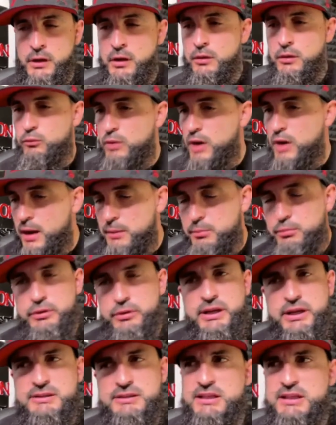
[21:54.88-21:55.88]

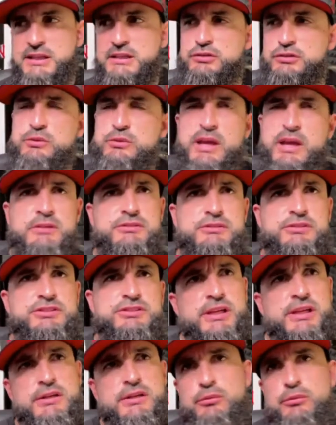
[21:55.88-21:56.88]
robbery. I think 2 counts of
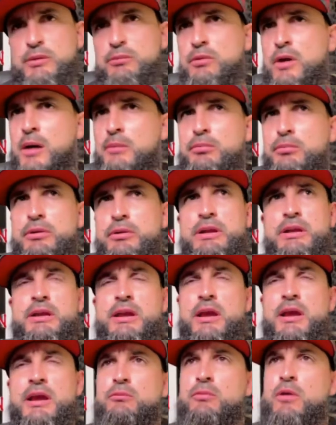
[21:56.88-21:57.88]
second-degree robbery and a
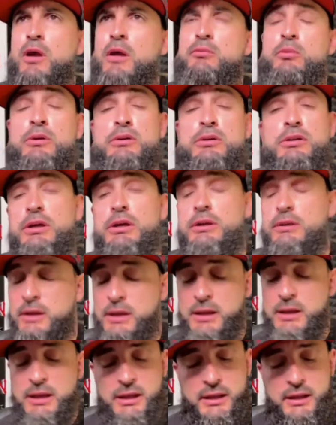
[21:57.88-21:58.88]
count of robbery. Well, look,
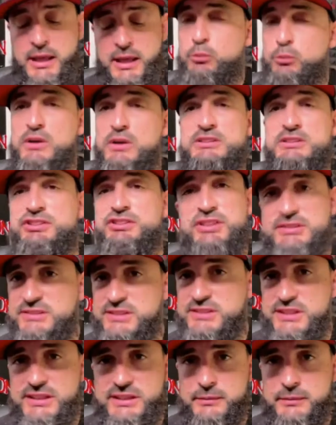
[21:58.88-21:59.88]
it wasn't
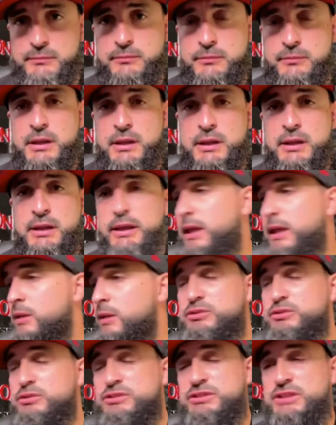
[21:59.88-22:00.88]
just him. He
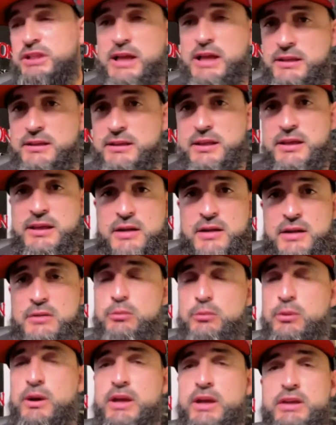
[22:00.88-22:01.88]
was the
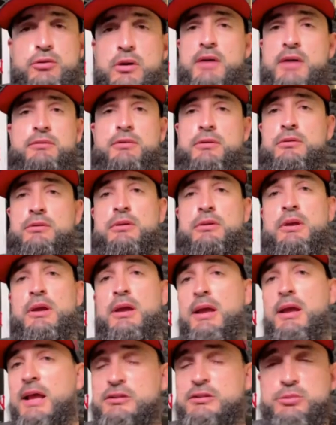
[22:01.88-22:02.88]
getaway driver.
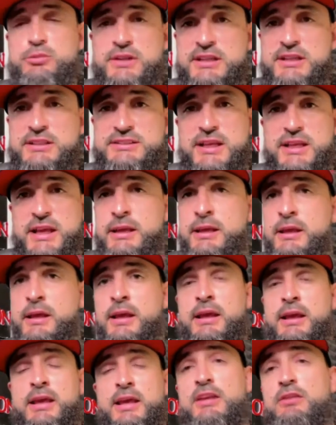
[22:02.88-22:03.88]
That's what they say.
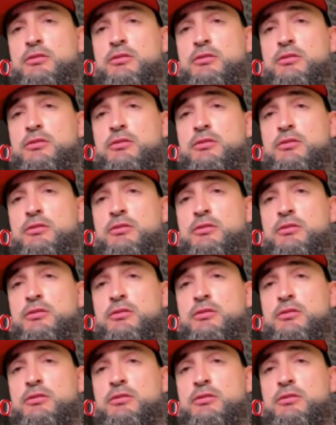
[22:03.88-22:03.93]
His